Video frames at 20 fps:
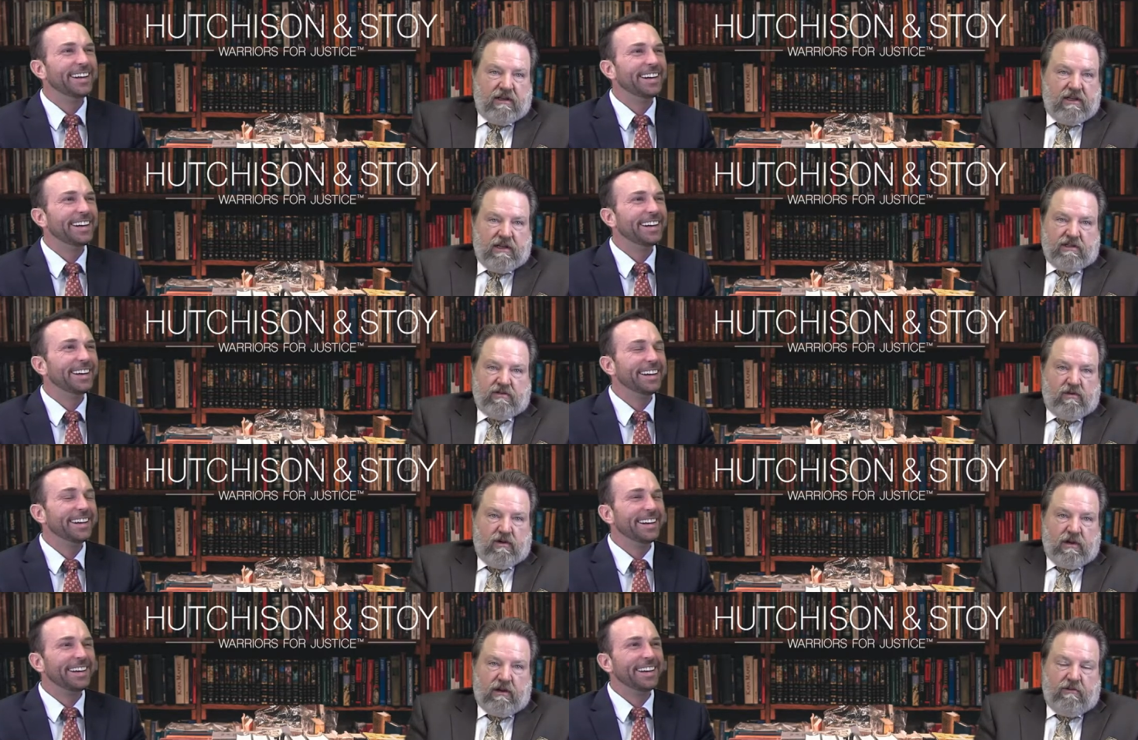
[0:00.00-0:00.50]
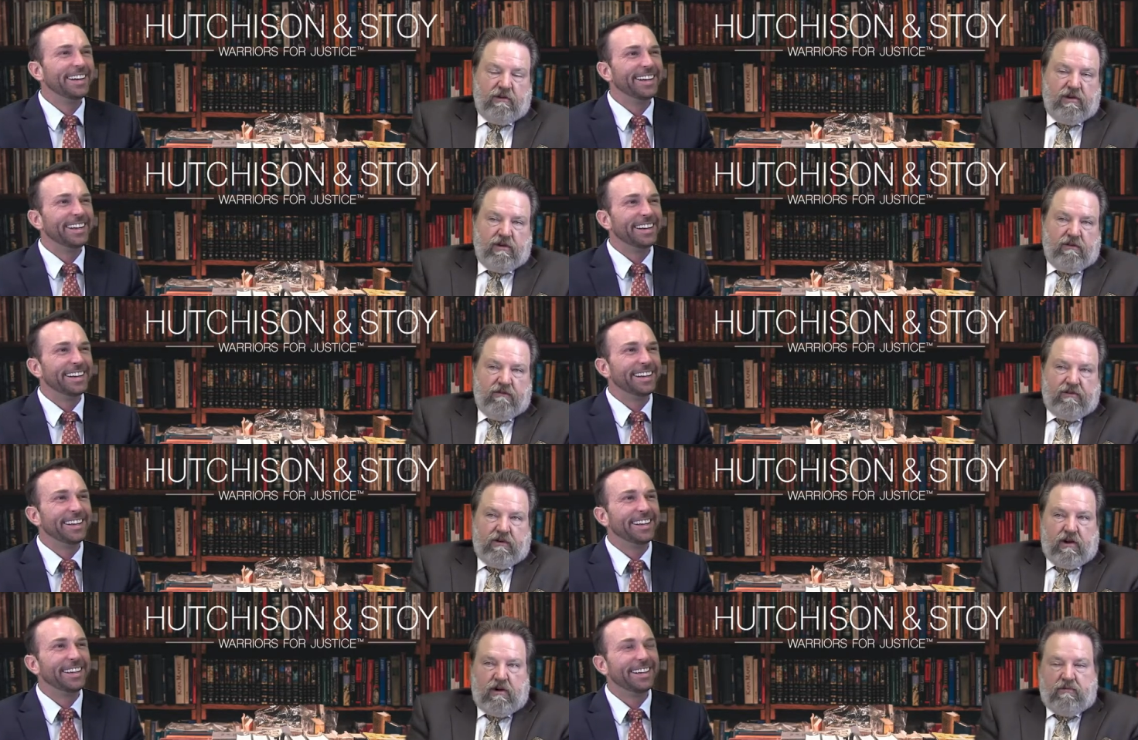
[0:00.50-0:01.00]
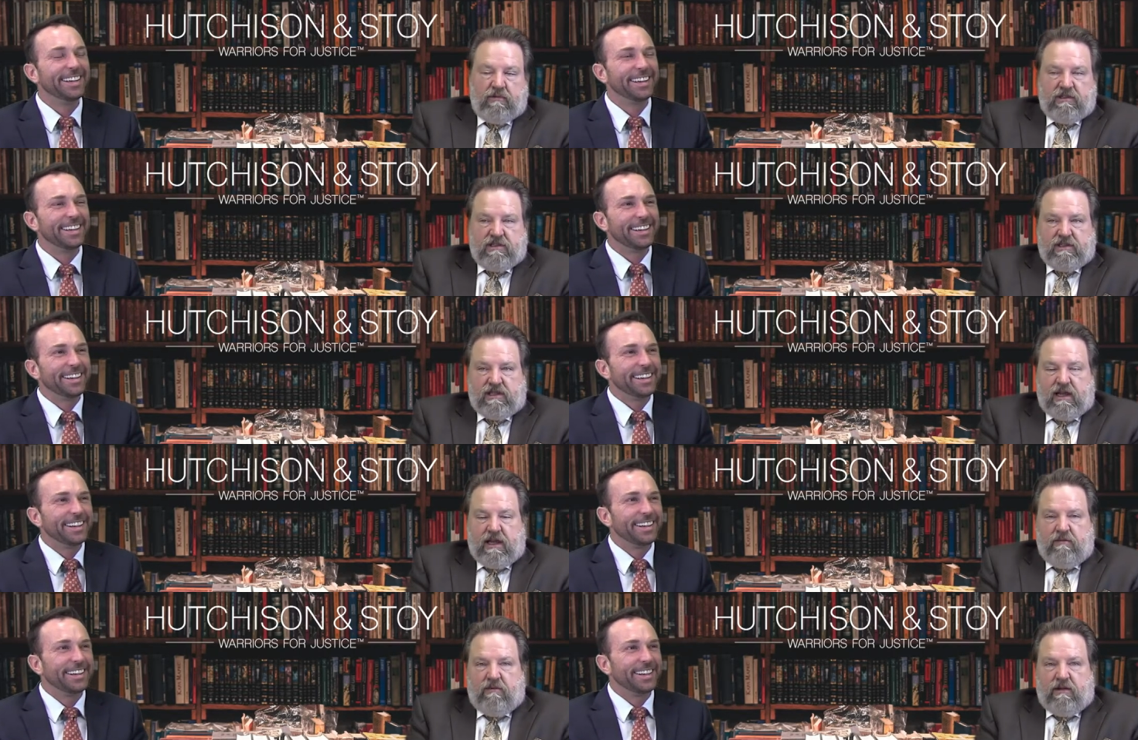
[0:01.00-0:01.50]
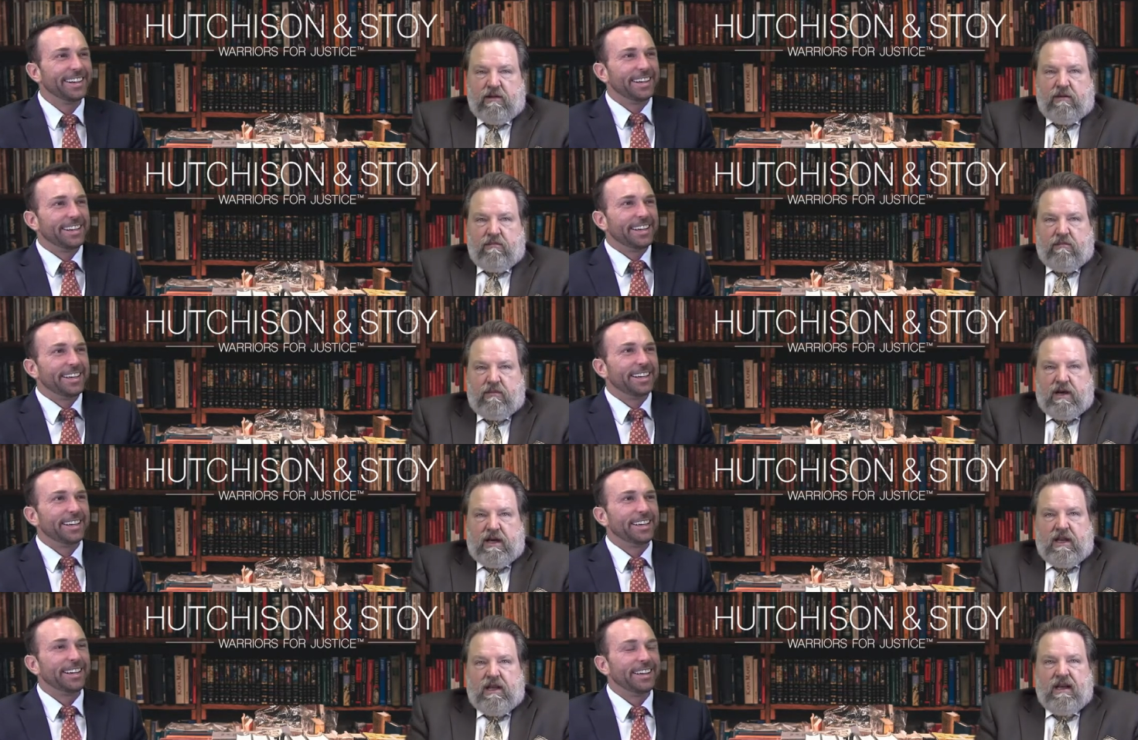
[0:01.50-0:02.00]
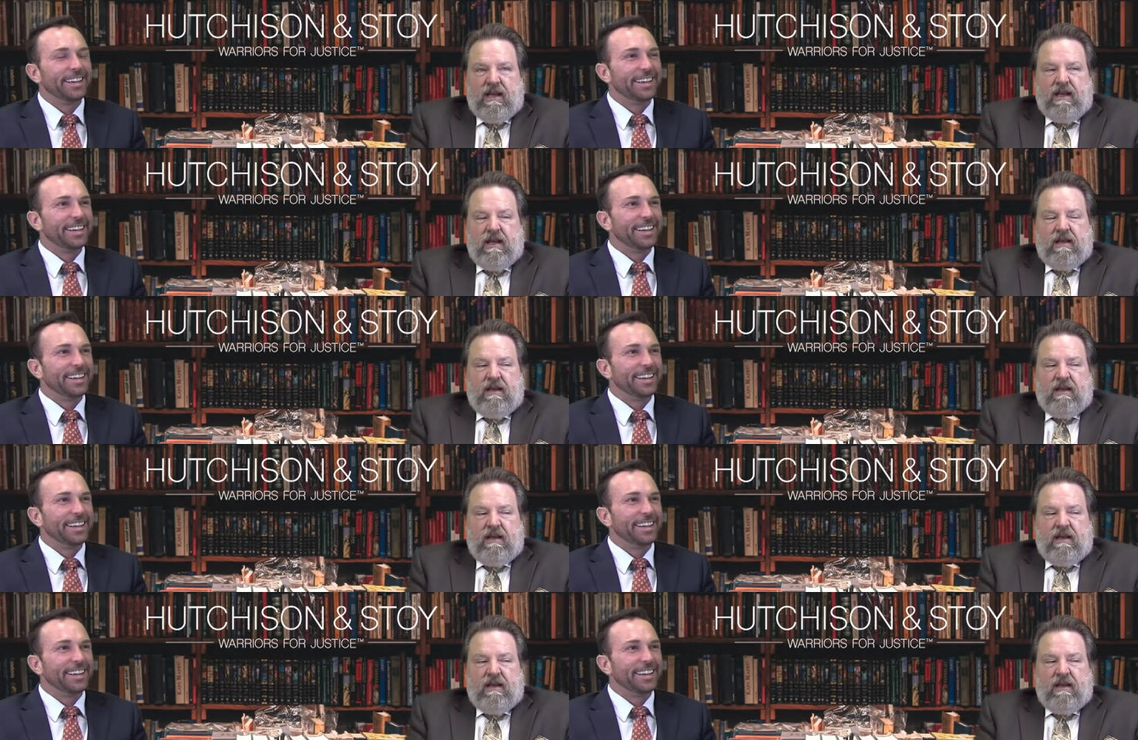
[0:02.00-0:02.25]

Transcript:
Speaker 1: That's what I'm doing for opening statement. But